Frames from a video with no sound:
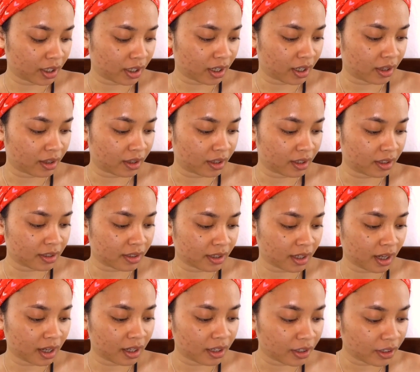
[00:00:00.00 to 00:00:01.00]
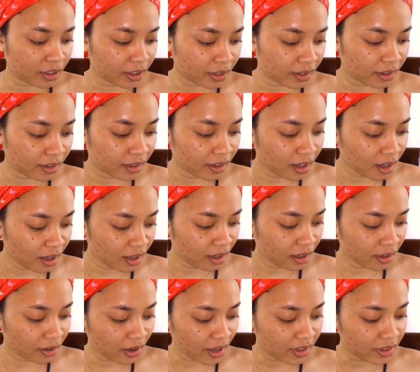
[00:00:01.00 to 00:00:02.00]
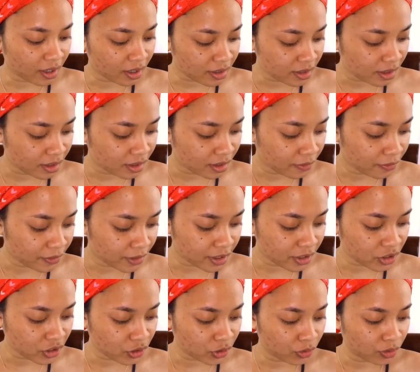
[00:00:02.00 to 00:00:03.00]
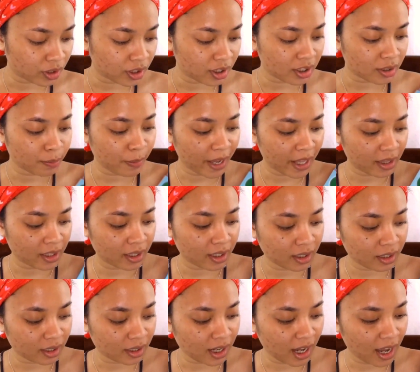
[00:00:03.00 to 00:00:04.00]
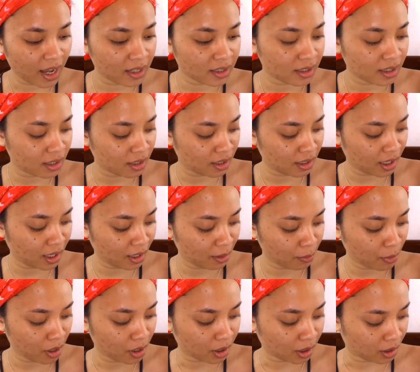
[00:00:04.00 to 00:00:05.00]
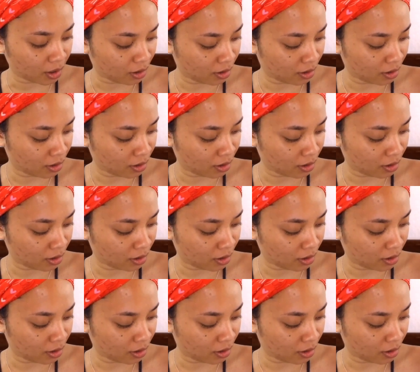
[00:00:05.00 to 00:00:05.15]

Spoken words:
In this color, oh, and there's a difference too. This palette, it has a name on it.